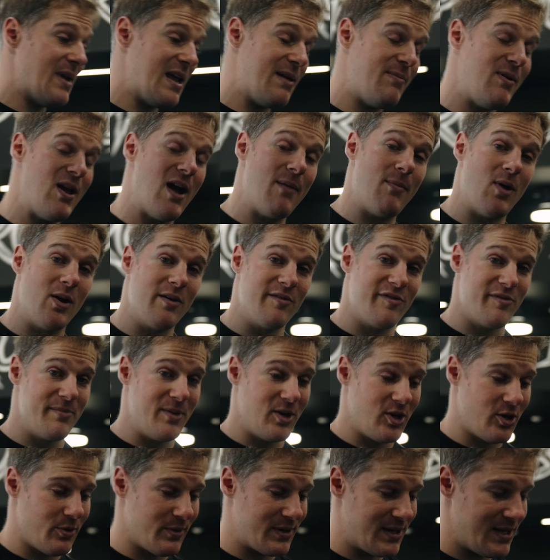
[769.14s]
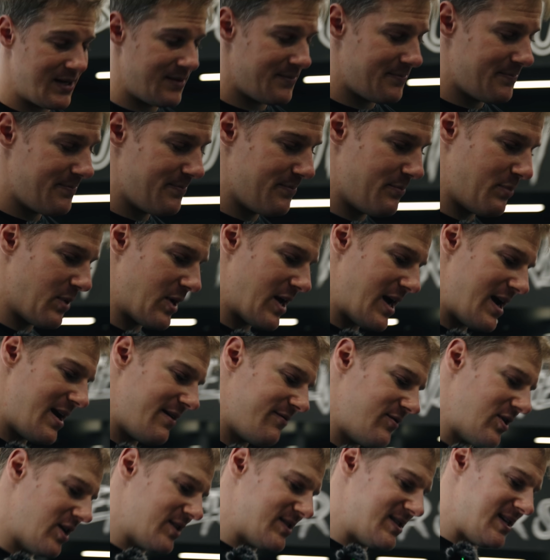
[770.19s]
Maybe I'm unfamiliar with it, but I
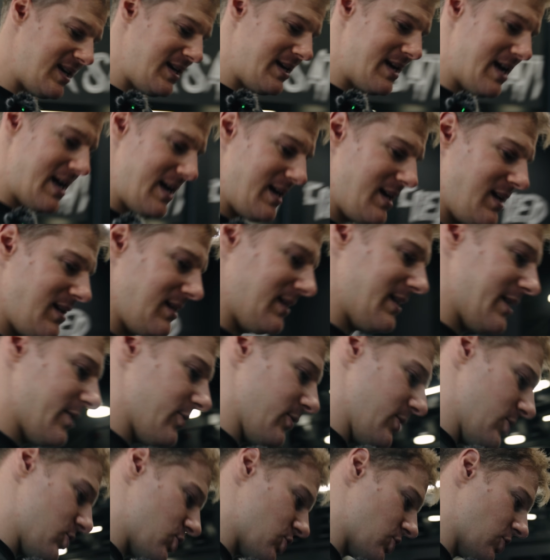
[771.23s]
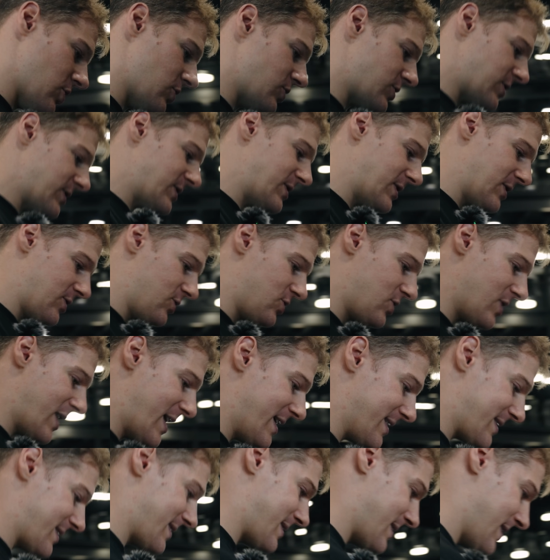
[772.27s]
have not seen any literature to
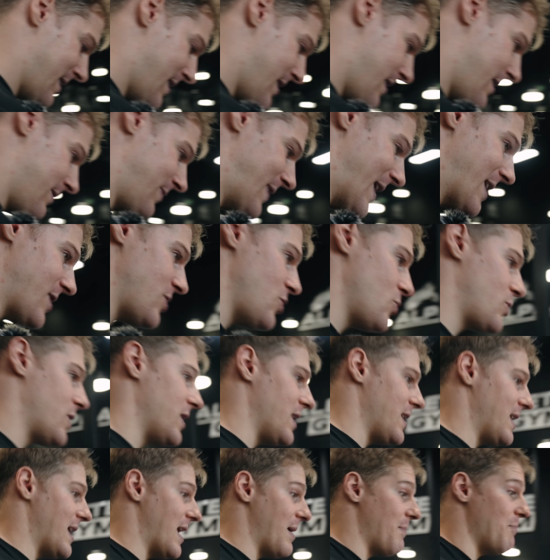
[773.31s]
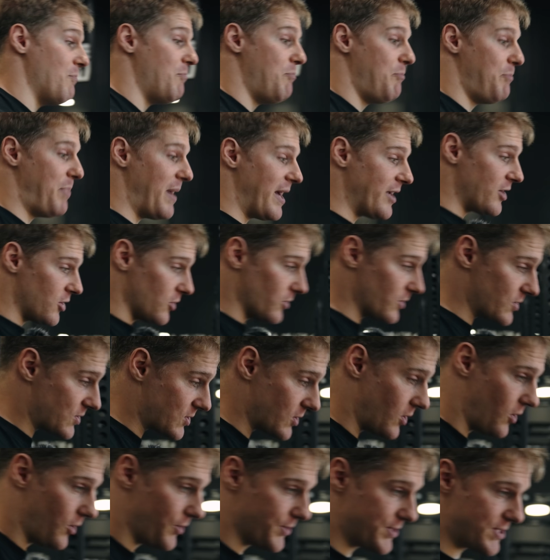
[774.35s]
suggest that you can get better
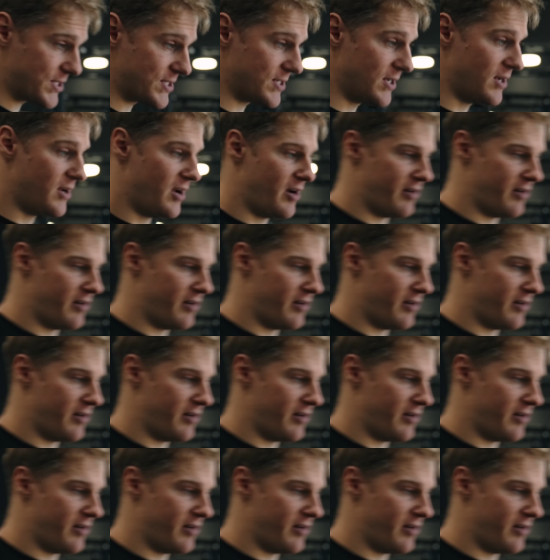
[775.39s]
results